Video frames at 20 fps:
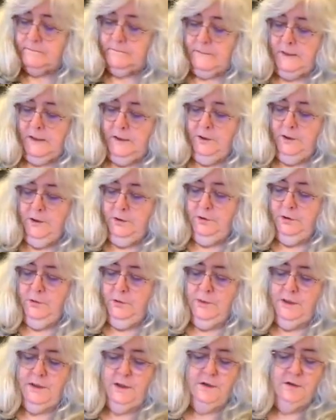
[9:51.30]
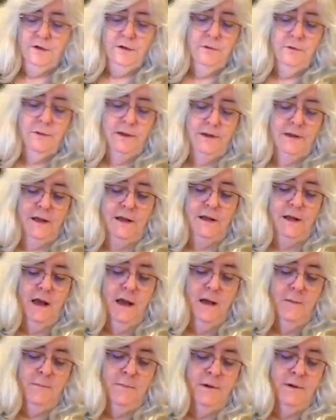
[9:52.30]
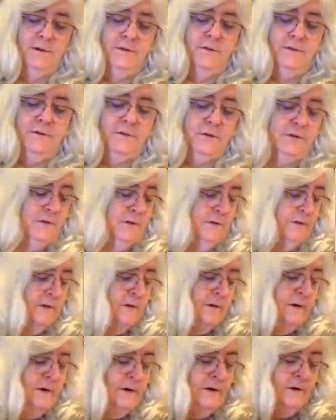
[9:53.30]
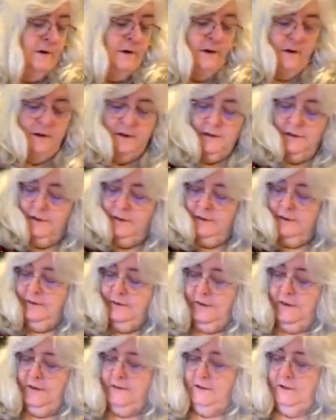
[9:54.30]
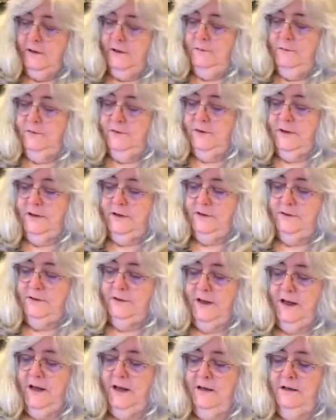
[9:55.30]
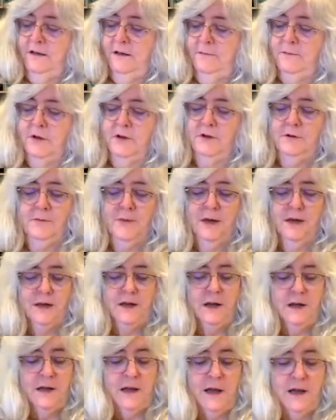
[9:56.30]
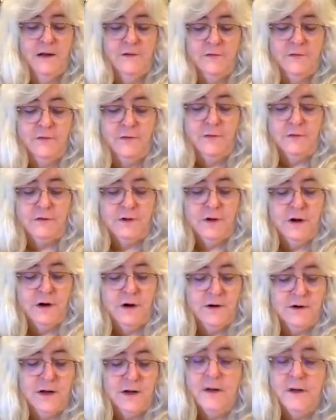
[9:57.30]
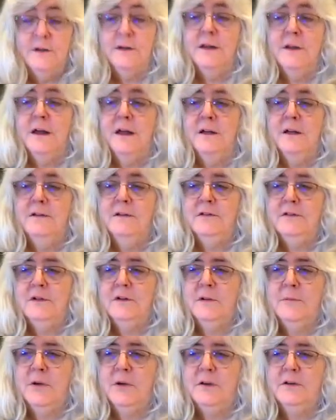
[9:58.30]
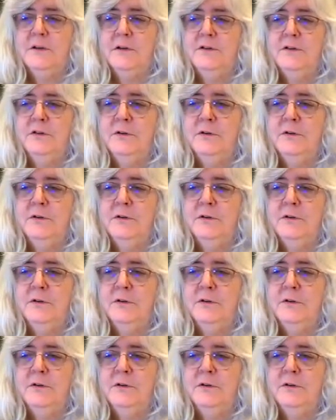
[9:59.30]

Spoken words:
You know what I do when that happens. 9 times out of 10, I'm going to make a gatefold card out of that. So I brought the 2